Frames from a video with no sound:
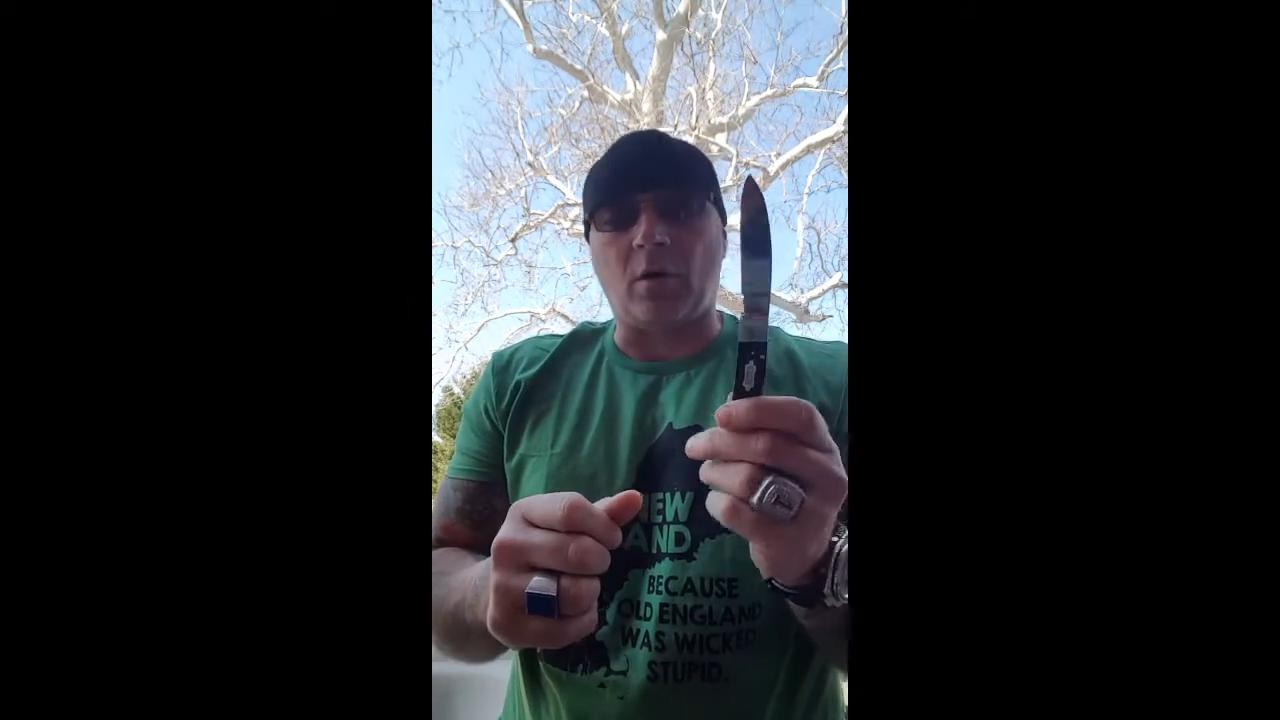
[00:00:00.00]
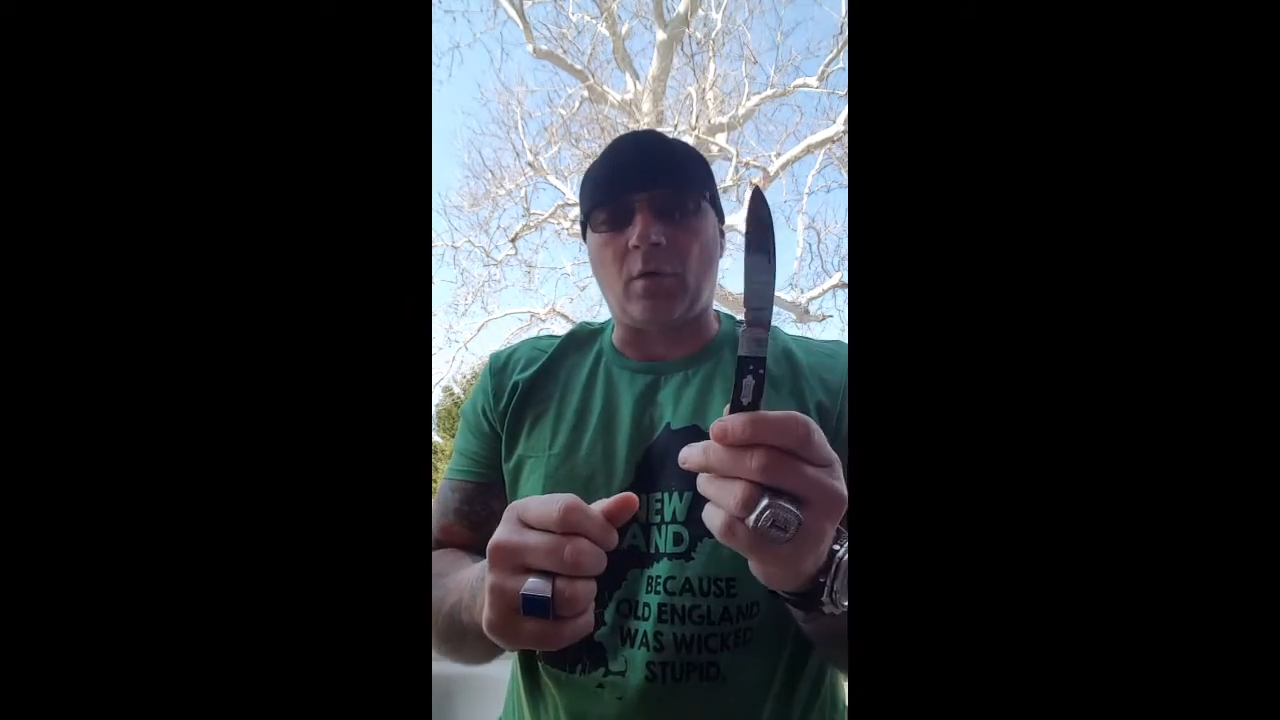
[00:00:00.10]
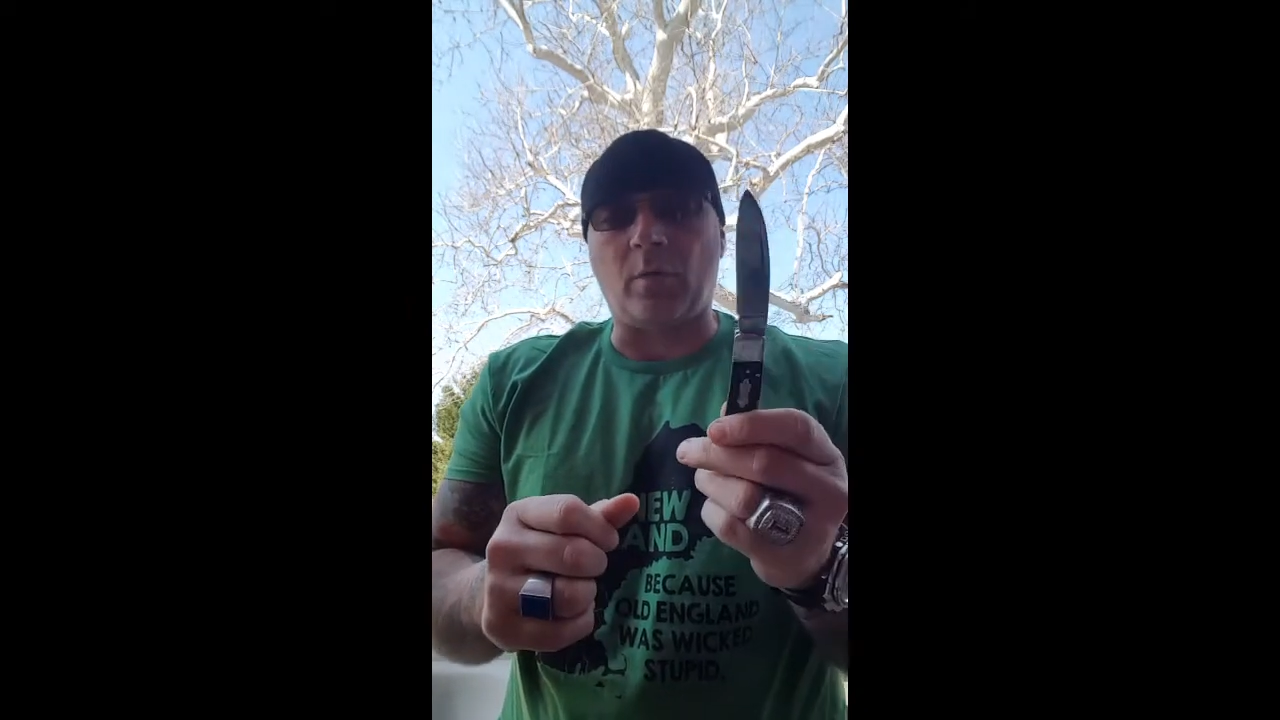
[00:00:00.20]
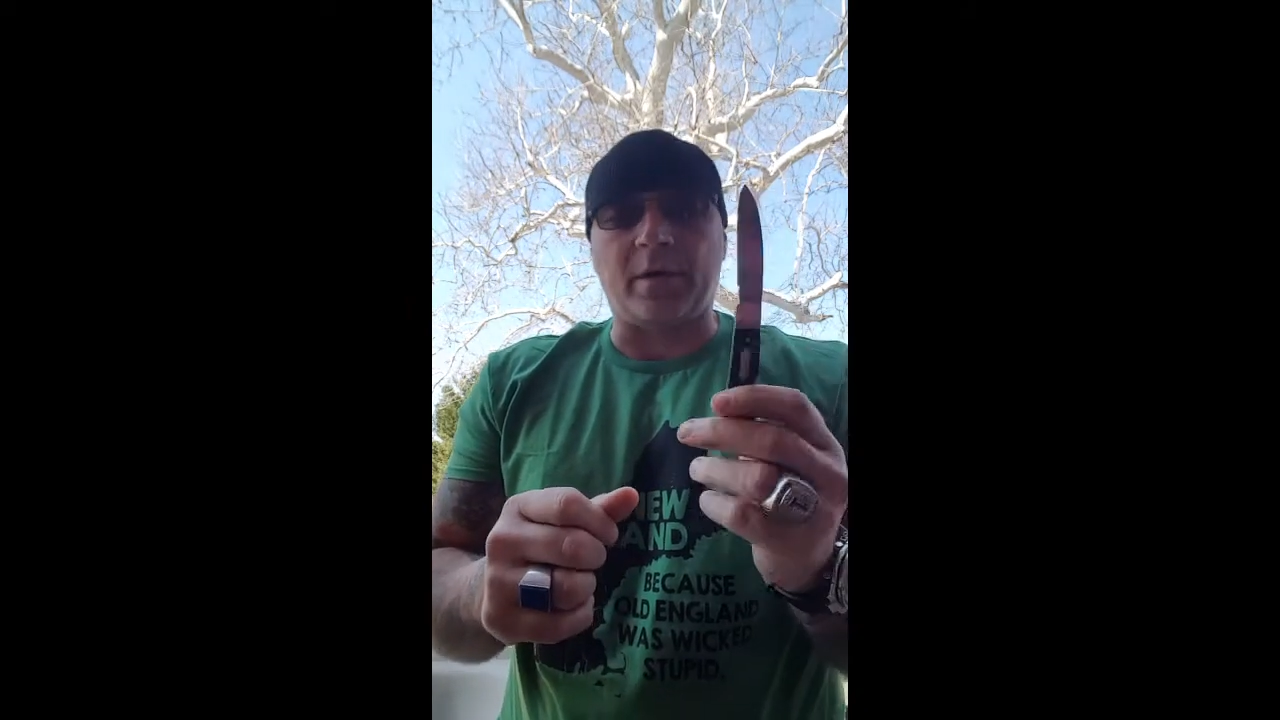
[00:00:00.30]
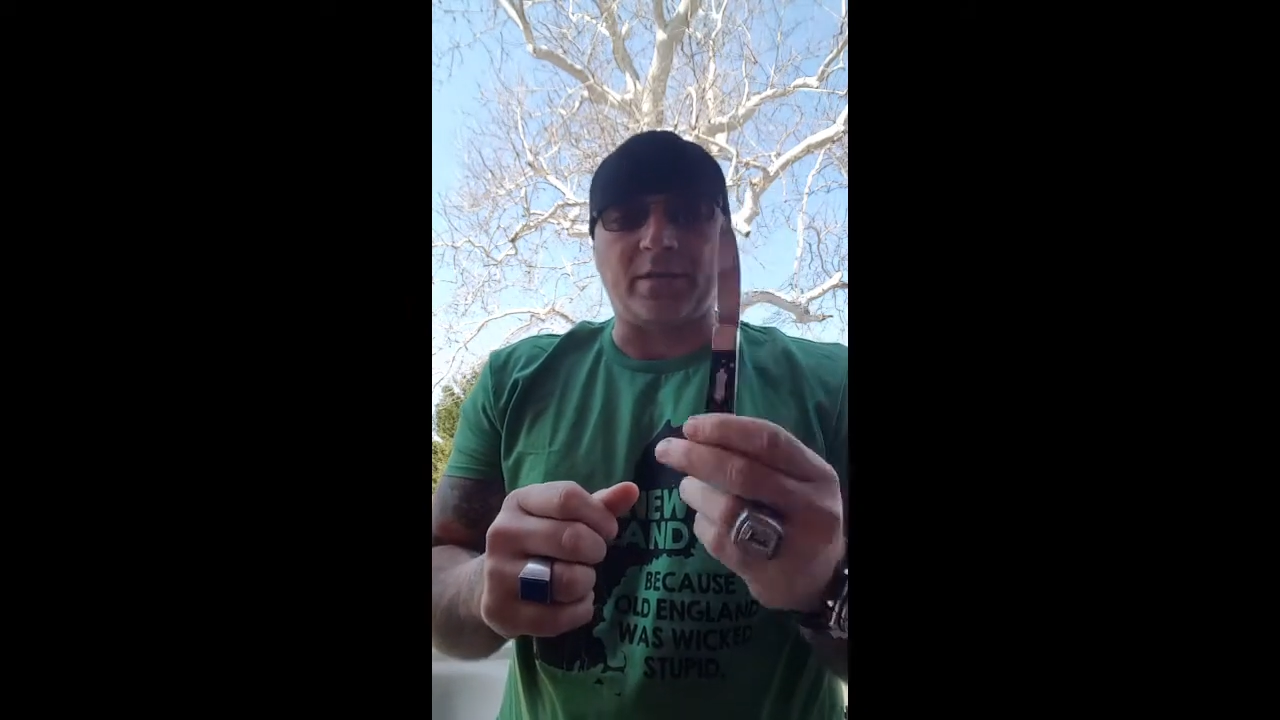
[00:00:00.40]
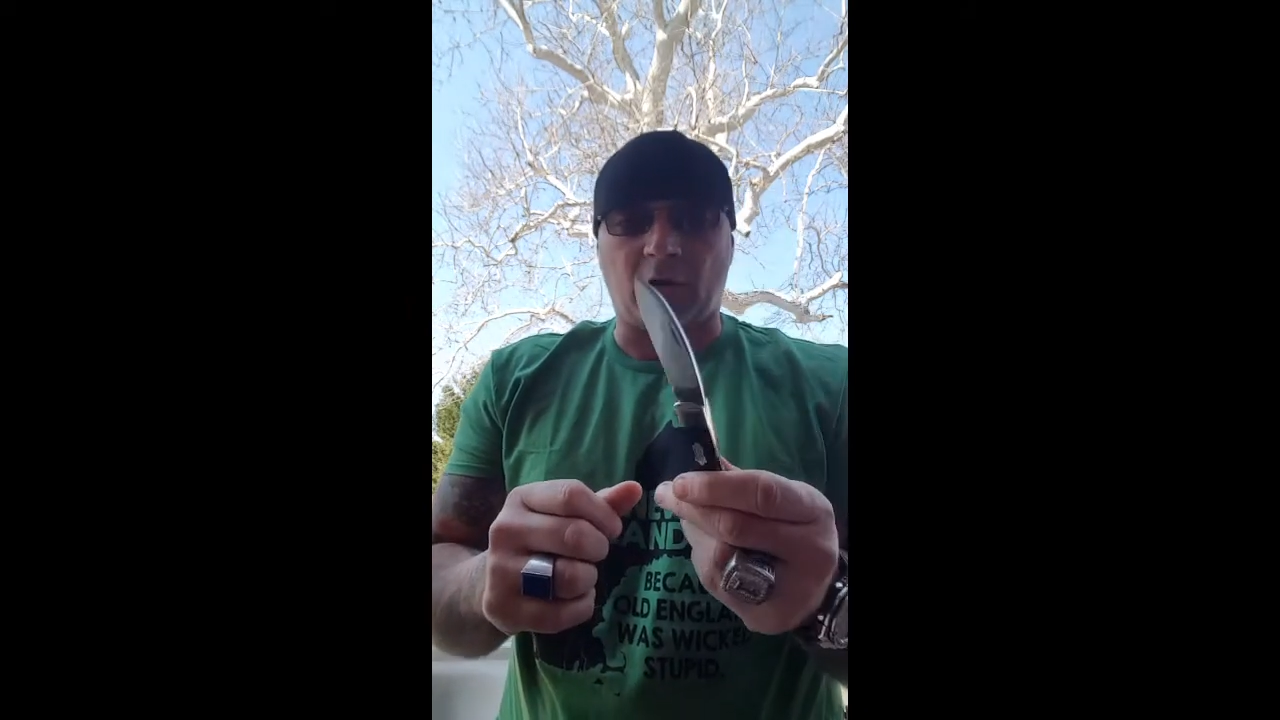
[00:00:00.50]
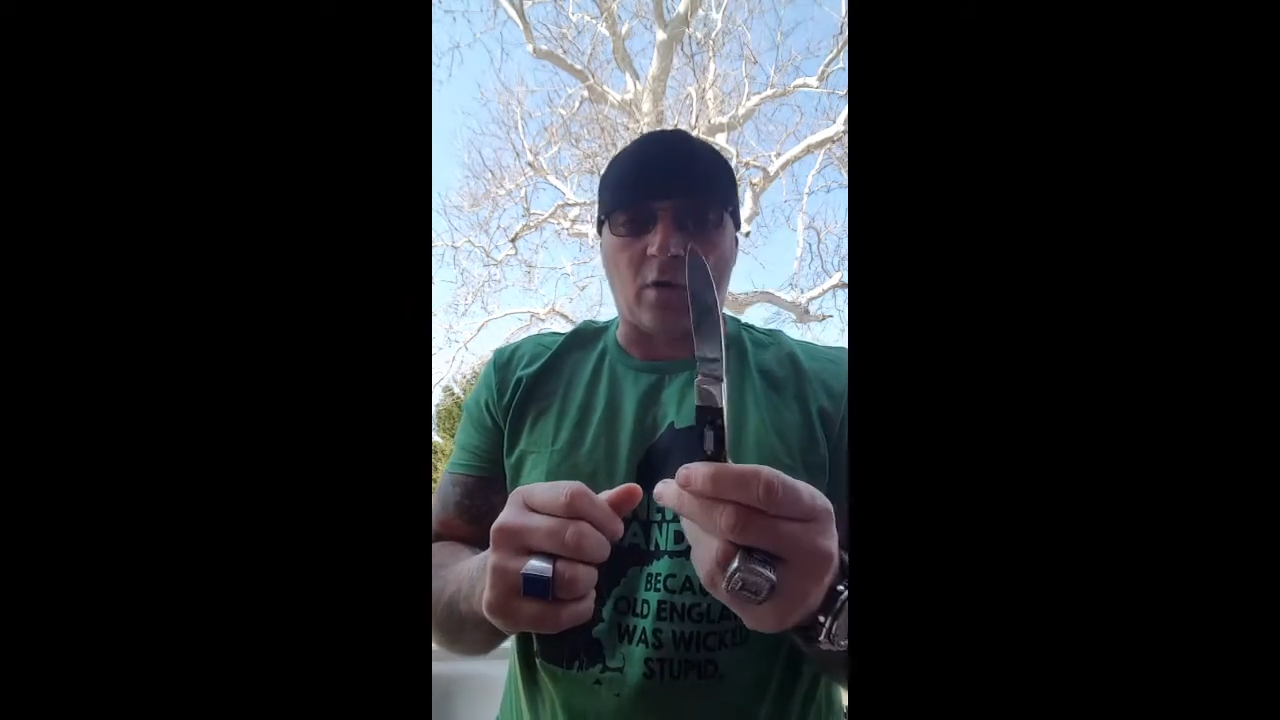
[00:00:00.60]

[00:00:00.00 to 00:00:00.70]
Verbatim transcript: always,